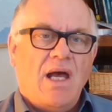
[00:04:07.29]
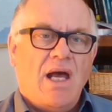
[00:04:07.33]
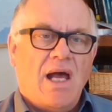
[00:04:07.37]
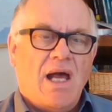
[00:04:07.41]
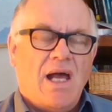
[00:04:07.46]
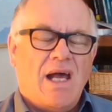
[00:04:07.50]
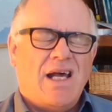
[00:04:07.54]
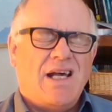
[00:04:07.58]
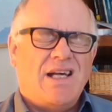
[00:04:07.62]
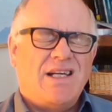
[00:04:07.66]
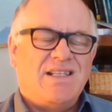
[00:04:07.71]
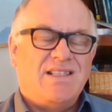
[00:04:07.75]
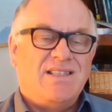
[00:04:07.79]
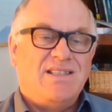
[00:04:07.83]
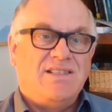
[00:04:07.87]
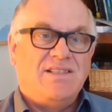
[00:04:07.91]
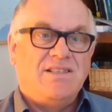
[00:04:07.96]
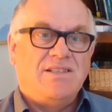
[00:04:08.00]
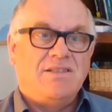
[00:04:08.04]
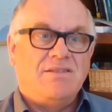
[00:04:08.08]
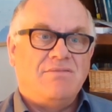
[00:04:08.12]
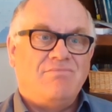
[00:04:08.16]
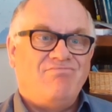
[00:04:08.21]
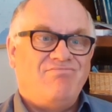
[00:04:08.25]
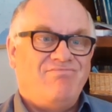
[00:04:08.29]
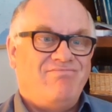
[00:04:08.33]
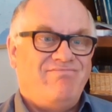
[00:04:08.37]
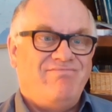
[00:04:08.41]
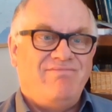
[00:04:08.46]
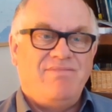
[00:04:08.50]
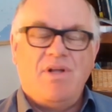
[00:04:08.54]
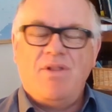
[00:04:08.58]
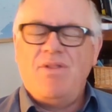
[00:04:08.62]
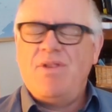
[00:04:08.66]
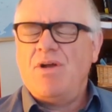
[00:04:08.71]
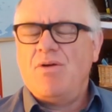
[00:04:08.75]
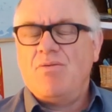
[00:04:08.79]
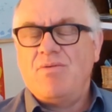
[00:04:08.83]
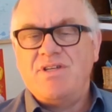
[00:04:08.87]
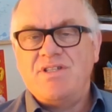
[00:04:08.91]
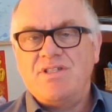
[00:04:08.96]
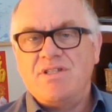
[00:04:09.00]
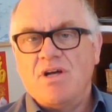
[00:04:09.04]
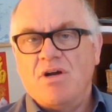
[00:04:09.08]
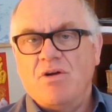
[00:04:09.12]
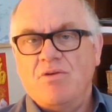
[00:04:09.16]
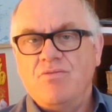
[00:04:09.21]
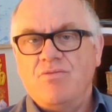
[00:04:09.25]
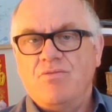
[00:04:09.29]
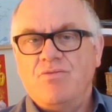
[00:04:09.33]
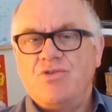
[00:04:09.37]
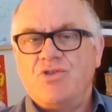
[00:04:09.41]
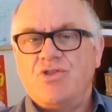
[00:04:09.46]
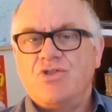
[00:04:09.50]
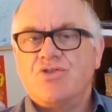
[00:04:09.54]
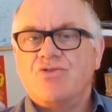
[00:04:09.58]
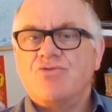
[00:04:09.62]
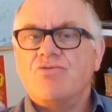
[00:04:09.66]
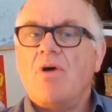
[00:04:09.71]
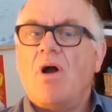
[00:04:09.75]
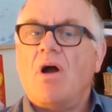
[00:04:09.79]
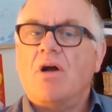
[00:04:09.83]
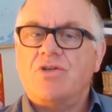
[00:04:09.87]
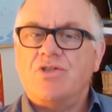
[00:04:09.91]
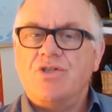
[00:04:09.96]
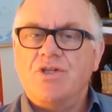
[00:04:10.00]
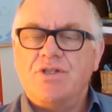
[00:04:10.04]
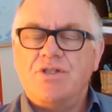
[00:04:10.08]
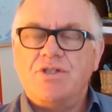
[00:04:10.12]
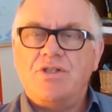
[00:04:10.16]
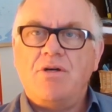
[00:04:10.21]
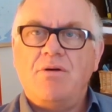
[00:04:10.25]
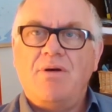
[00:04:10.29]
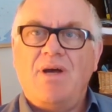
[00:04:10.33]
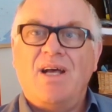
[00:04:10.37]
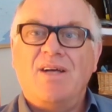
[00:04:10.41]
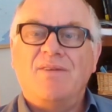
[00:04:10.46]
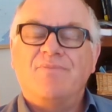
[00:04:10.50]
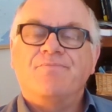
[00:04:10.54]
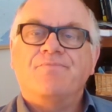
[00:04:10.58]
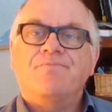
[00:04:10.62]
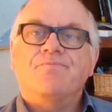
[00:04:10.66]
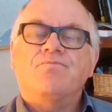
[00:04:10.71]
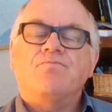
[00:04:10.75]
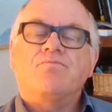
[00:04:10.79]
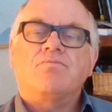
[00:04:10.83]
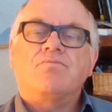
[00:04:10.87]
and there is no structure to it.